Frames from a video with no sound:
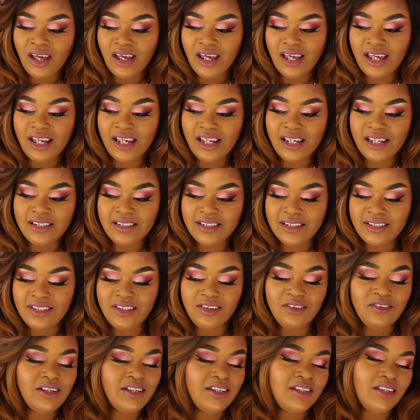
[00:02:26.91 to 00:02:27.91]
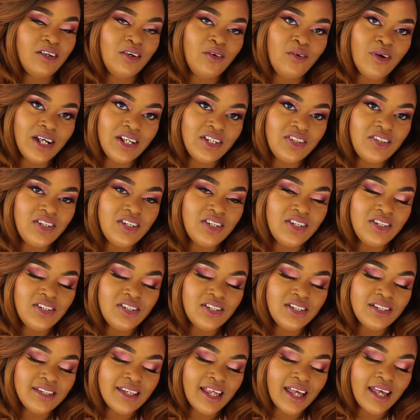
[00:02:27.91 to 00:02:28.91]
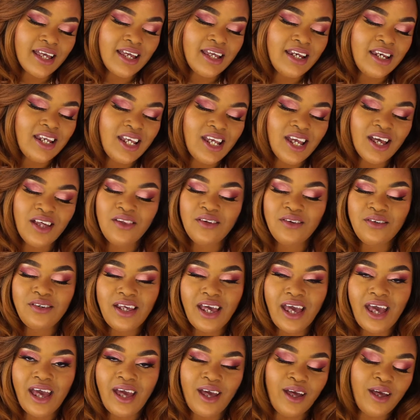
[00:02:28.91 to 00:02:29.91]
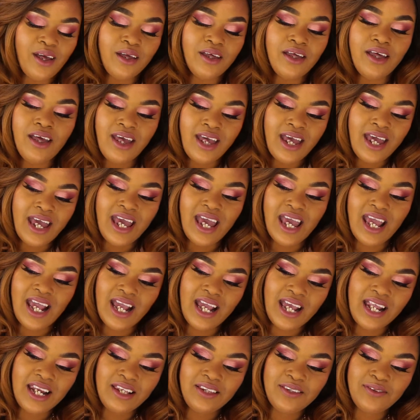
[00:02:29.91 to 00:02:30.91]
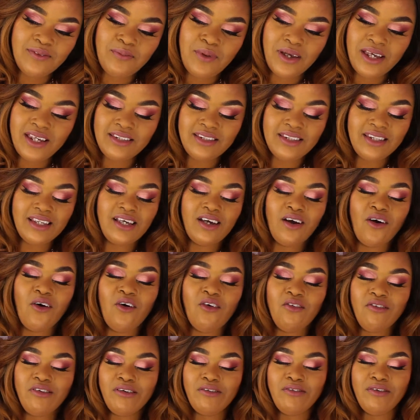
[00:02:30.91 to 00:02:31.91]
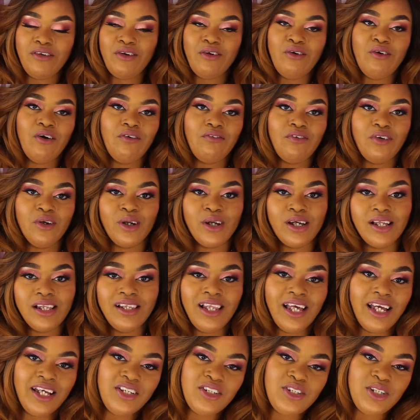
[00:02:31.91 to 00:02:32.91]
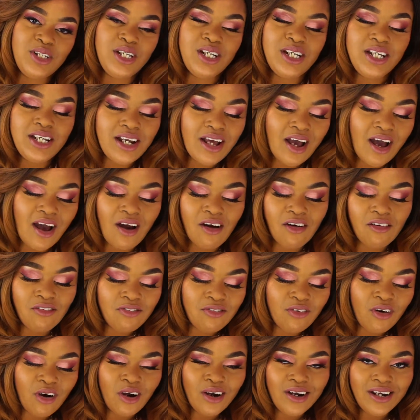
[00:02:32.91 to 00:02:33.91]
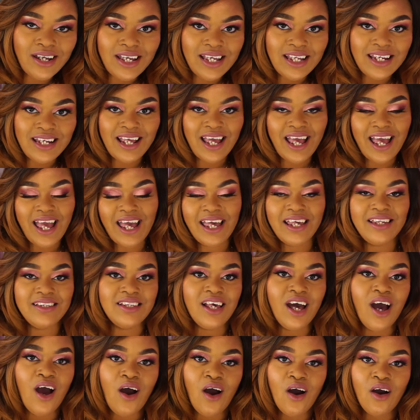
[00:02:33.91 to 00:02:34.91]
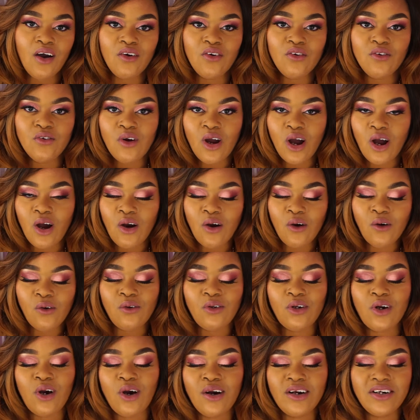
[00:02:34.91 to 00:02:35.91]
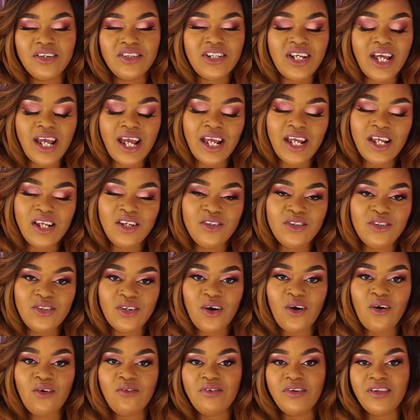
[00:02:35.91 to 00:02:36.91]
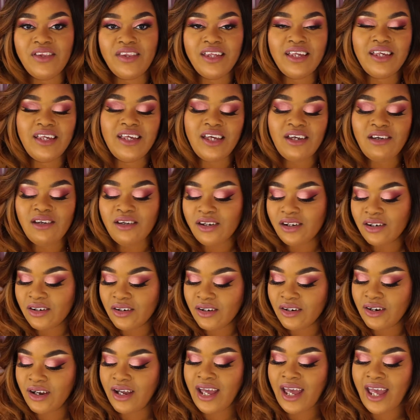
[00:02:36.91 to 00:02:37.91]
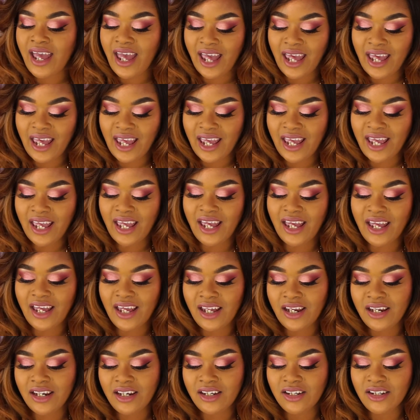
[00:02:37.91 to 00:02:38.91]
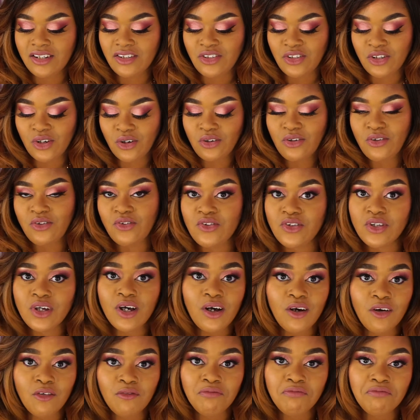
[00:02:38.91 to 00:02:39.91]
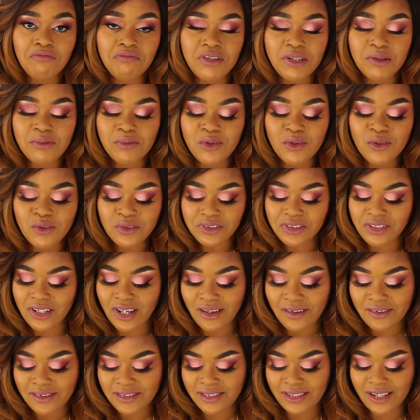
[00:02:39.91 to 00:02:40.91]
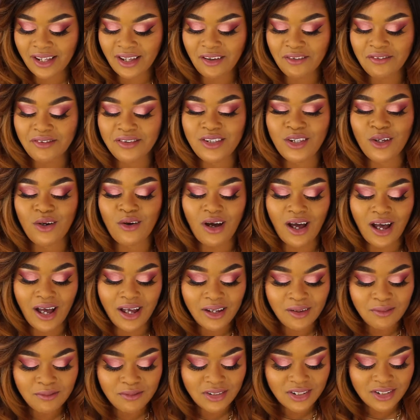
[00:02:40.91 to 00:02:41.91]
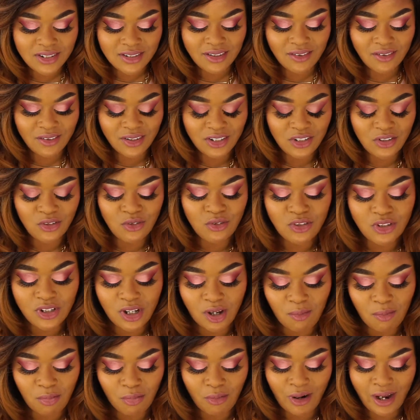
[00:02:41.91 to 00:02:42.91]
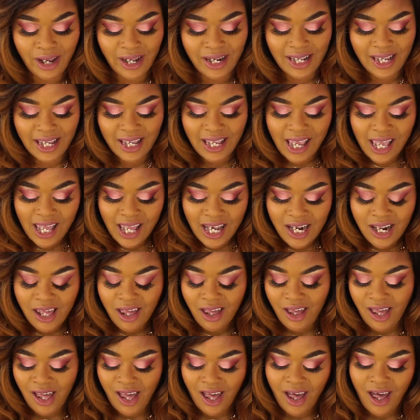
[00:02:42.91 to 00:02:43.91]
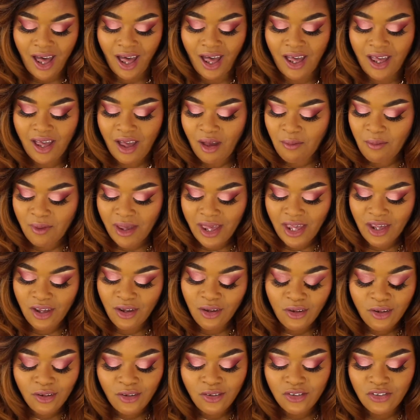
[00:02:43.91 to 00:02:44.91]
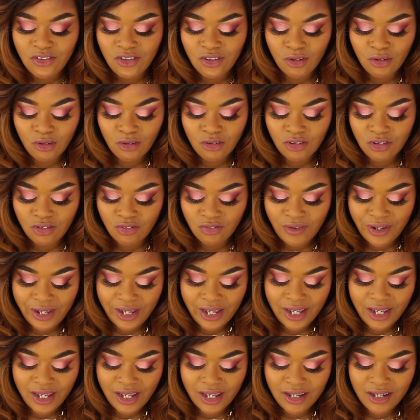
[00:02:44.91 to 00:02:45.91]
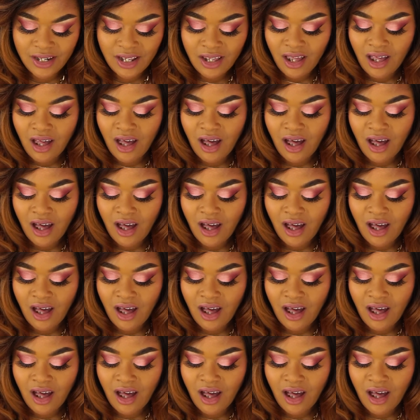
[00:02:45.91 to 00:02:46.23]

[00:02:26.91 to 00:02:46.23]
is a series of questions just like any other tag, and it's a basic overview of your collection, how far it has grown or changed over the year, and show you some cool doll stuff. So I'm just going to jump right in. I am a huge fan